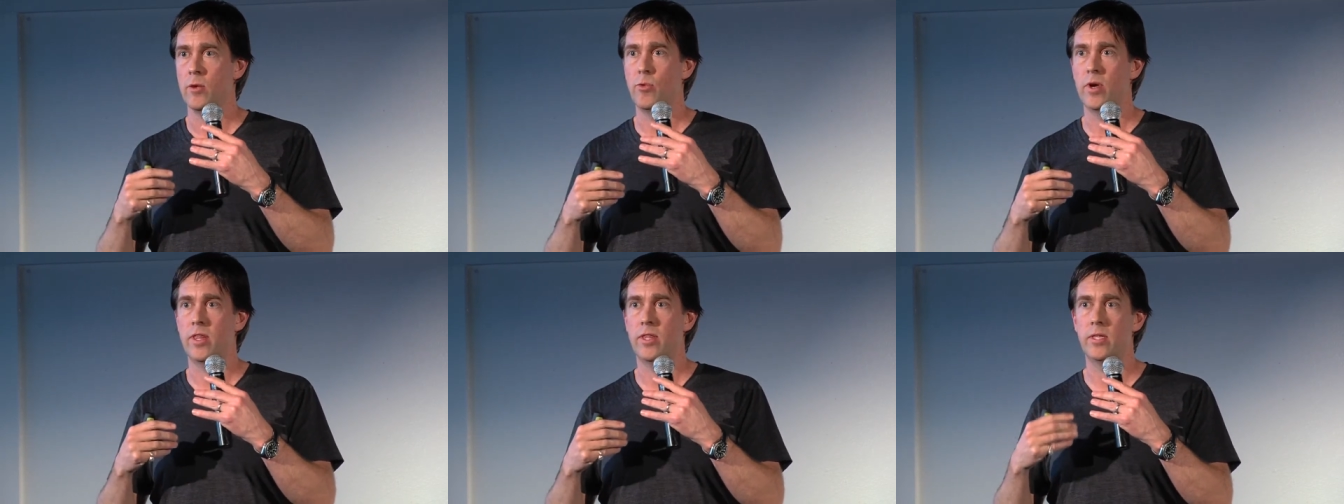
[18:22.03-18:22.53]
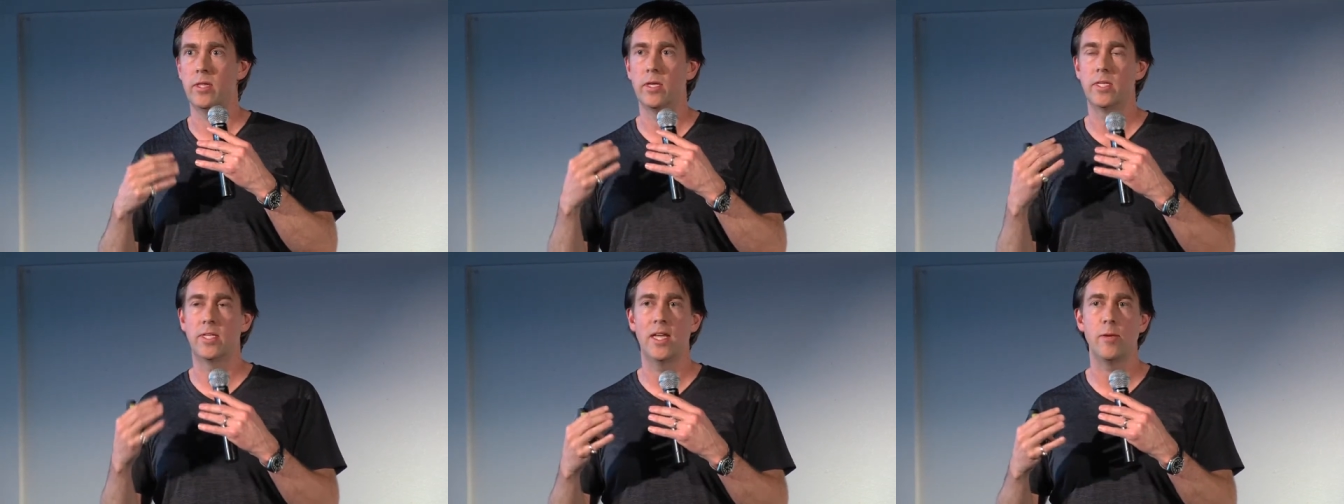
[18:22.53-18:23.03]
with
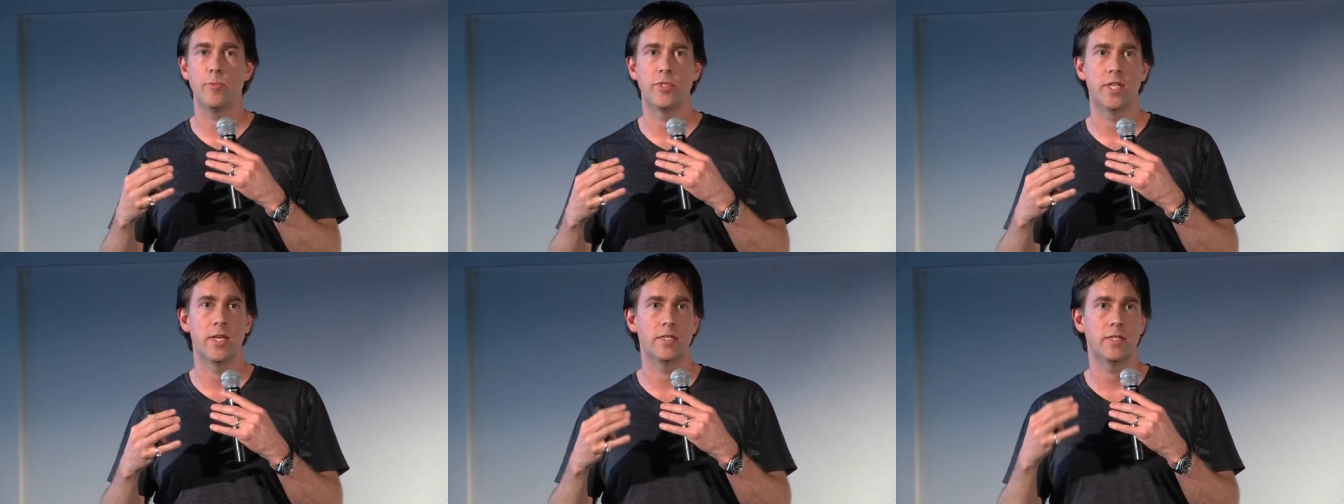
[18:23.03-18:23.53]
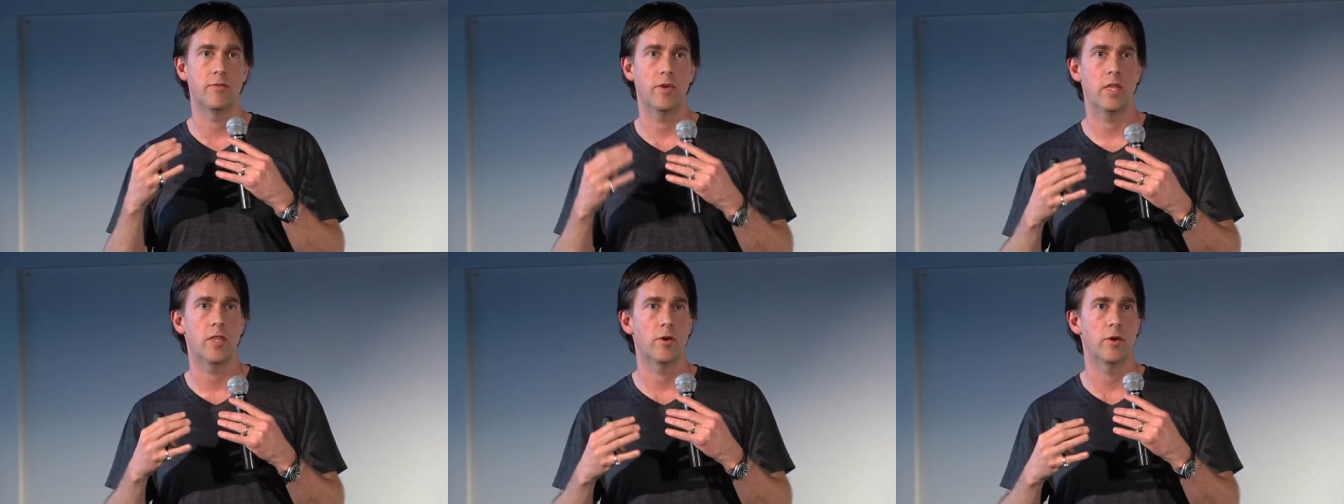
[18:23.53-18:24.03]
deep sense of
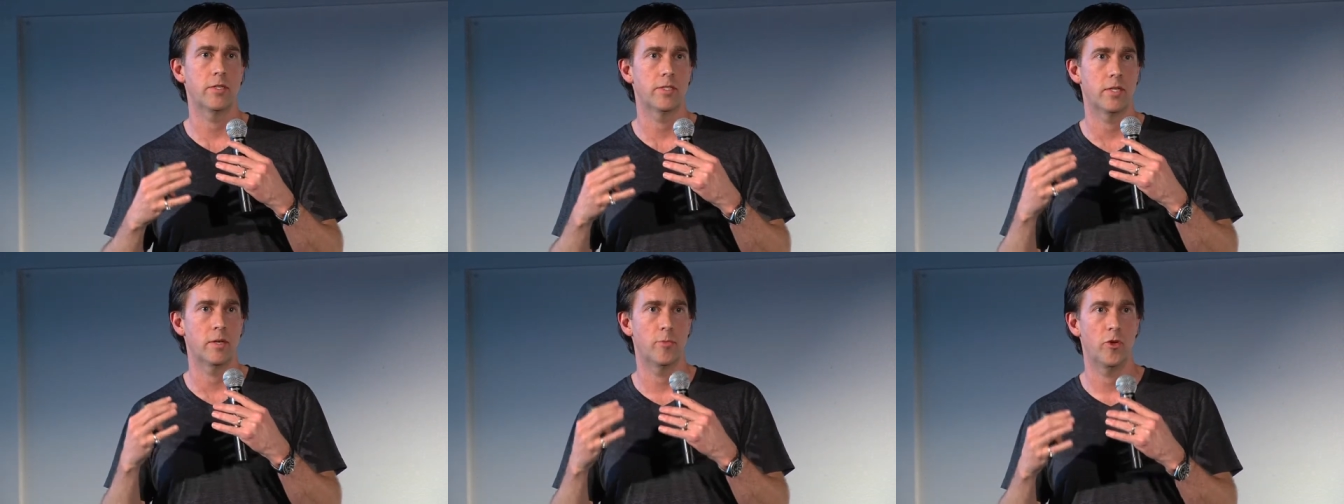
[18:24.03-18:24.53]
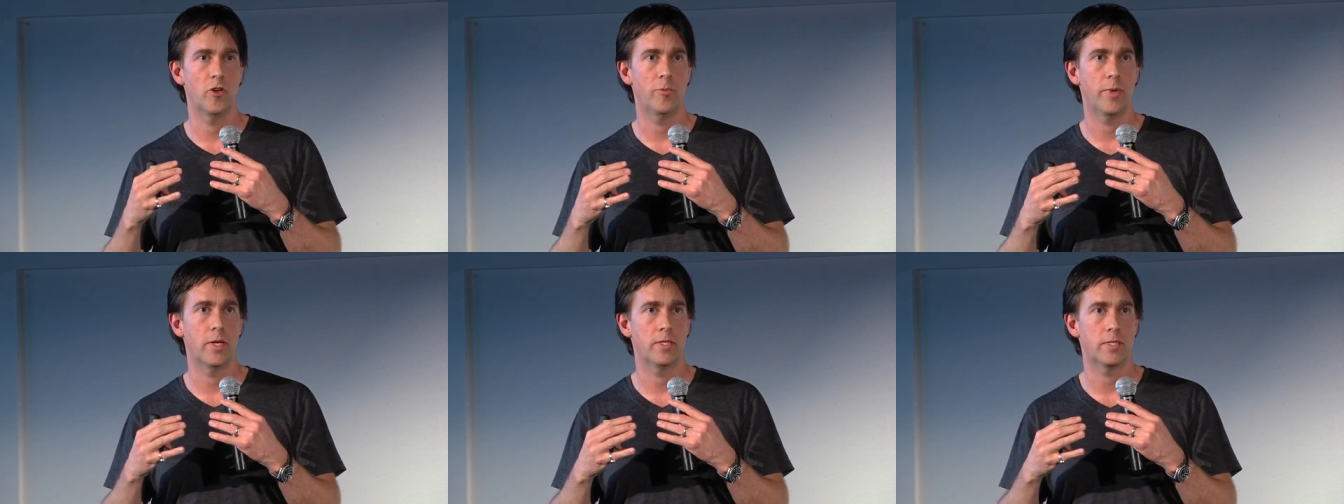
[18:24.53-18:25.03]
ethos and
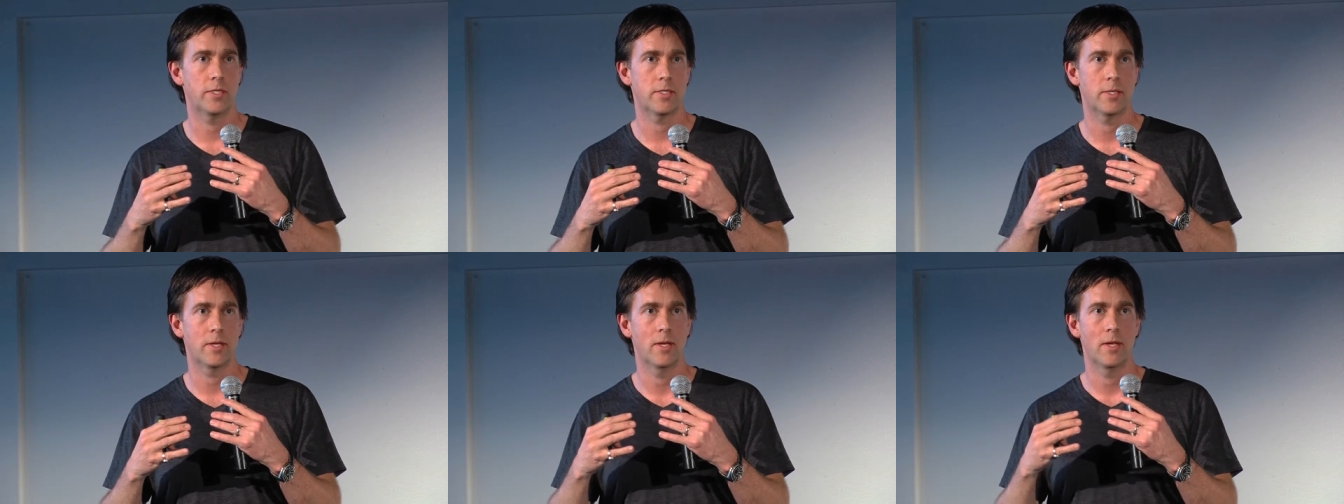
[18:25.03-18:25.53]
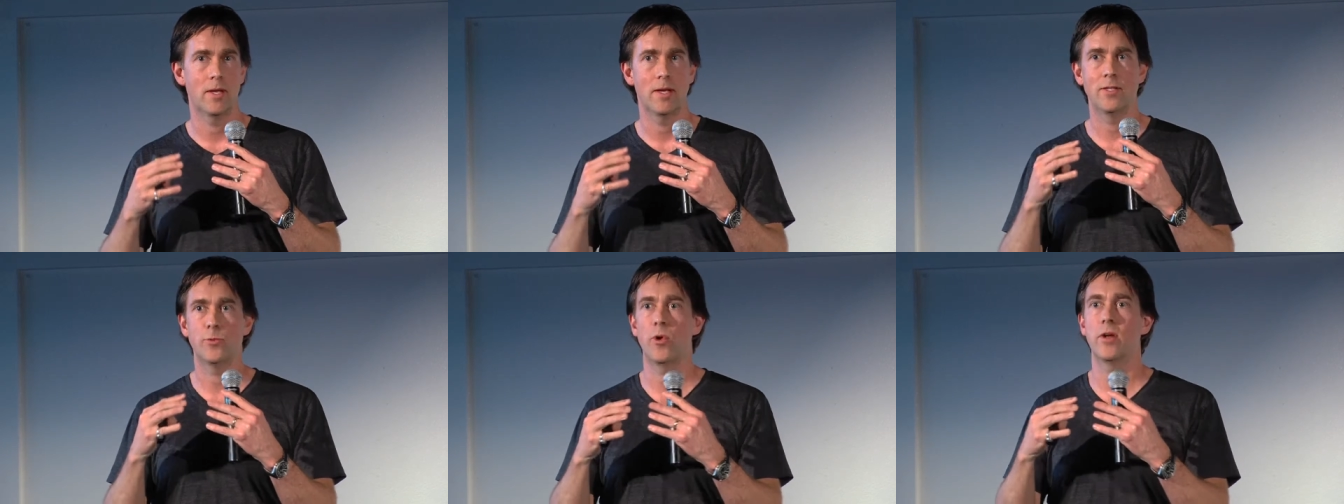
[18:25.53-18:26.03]
purpose
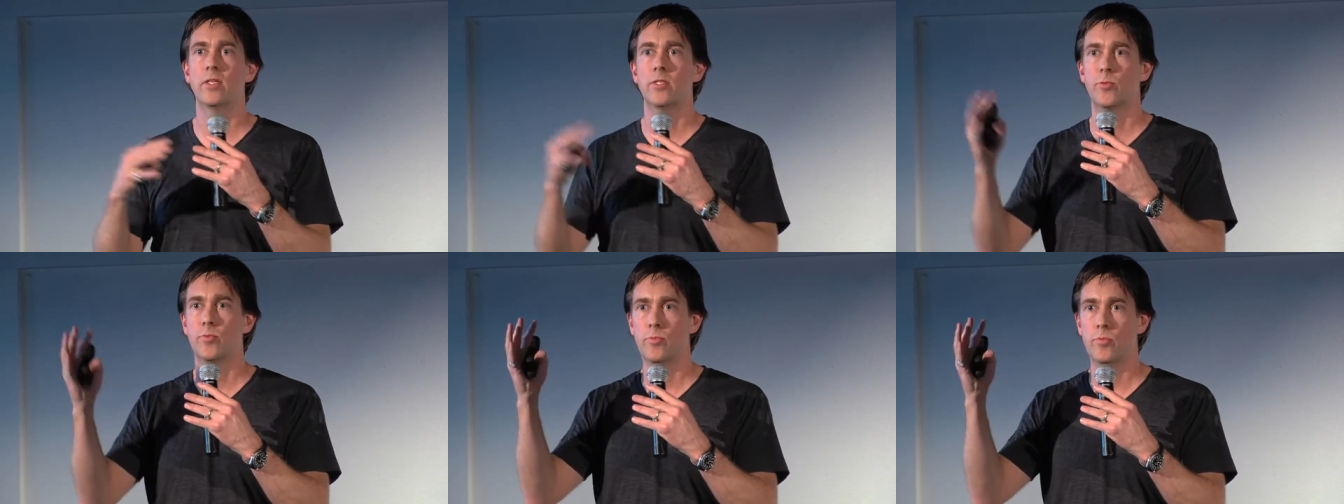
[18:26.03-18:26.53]
is what is,